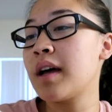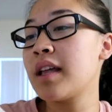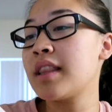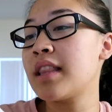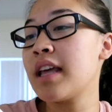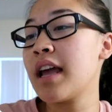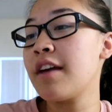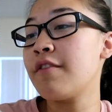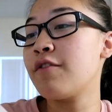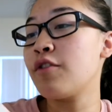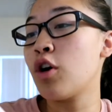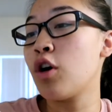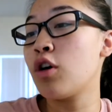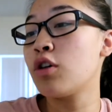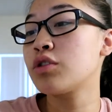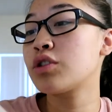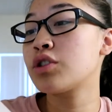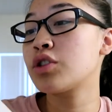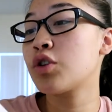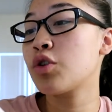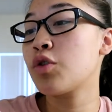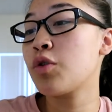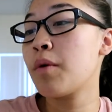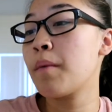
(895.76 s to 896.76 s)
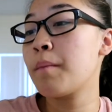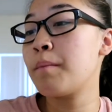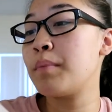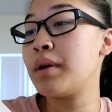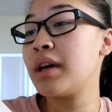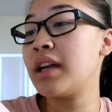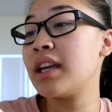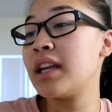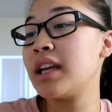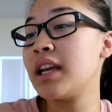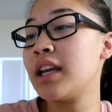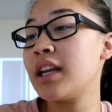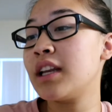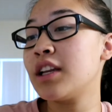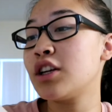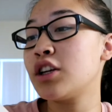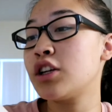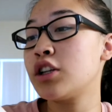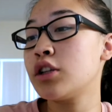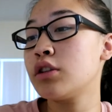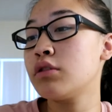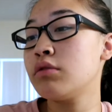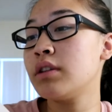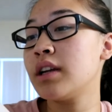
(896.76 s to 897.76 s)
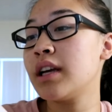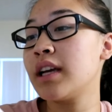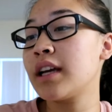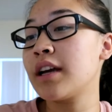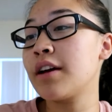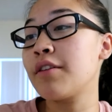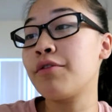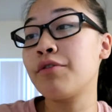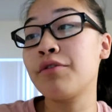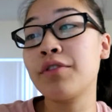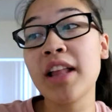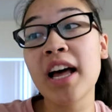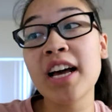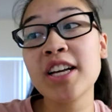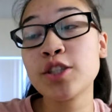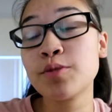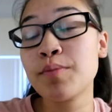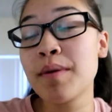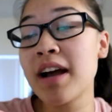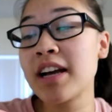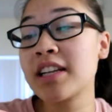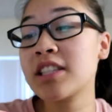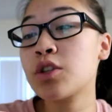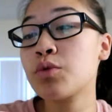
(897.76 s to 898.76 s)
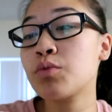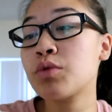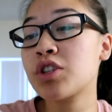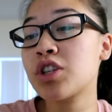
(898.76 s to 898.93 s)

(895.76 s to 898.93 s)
They've also been including flashbacks,